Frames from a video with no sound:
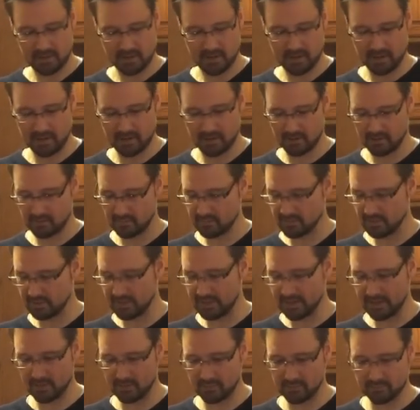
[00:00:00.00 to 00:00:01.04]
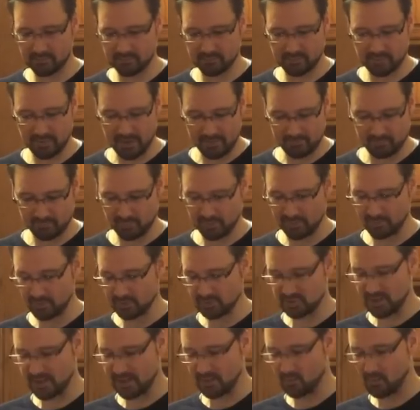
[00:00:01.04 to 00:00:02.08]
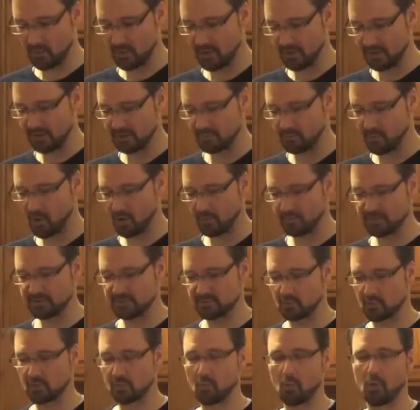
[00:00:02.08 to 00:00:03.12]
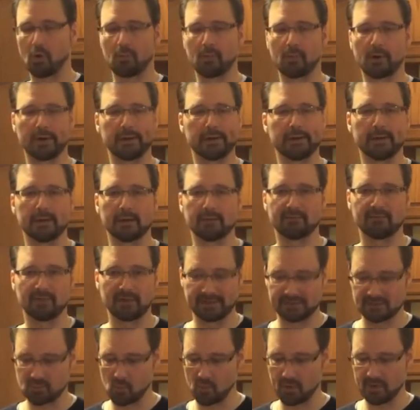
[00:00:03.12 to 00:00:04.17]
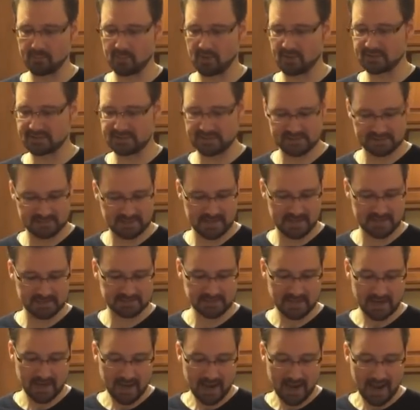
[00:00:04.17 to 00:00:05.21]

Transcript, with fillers: Um, you can get them pretty much anywhere, any department store, Walmart. You can get them for like twenty bucks these days.